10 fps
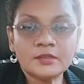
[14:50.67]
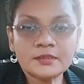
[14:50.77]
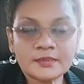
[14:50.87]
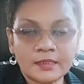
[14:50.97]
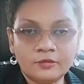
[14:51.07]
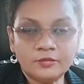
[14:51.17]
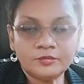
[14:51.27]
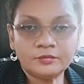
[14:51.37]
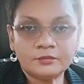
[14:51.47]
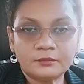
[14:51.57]
yourself,
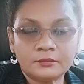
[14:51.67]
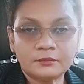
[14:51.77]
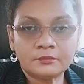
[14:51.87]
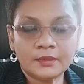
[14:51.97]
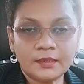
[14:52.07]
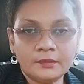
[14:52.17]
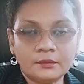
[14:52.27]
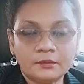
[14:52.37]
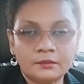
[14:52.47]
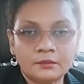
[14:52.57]
right?
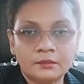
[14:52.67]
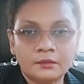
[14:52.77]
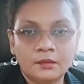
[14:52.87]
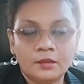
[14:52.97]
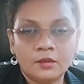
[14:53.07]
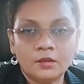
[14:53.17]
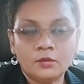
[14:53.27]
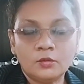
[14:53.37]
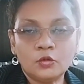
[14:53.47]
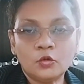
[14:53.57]

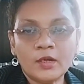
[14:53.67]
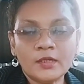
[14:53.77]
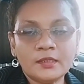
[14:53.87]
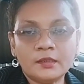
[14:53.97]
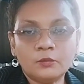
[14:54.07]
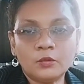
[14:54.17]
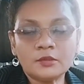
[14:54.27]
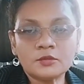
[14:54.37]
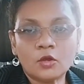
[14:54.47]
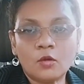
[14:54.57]
Nobody
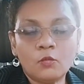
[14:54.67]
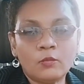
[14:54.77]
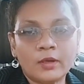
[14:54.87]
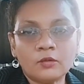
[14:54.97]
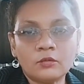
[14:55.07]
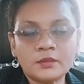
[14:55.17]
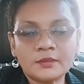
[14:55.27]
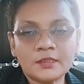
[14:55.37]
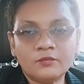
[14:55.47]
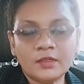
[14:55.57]
wants to come home and cook
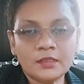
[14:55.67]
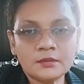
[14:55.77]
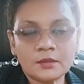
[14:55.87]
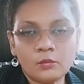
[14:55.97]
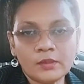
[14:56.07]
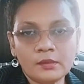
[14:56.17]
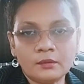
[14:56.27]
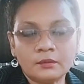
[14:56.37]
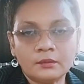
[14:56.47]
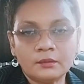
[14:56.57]
seven days a week.
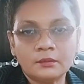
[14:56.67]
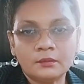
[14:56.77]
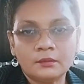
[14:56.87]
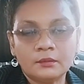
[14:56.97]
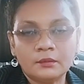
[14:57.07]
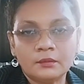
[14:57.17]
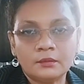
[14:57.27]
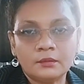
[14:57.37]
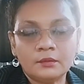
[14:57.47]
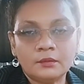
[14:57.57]

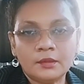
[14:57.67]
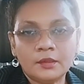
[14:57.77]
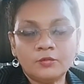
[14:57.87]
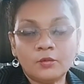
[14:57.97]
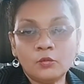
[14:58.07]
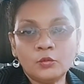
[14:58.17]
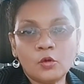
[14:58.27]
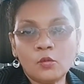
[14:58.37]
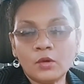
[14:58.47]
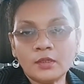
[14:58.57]
If who
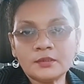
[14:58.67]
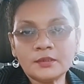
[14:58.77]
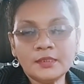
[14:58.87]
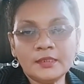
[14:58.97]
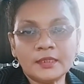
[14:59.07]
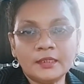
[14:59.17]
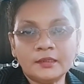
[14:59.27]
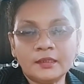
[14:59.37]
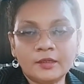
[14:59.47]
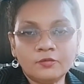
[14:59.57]
don't want to eat a
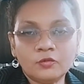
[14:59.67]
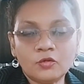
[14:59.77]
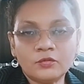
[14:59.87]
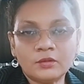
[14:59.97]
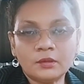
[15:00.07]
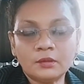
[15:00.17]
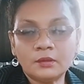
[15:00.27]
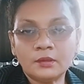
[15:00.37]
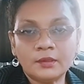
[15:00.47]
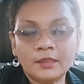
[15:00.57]
little left over,
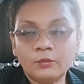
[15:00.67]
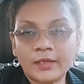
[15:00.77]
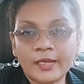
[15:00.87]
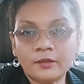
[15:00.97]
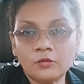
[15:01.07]
they will either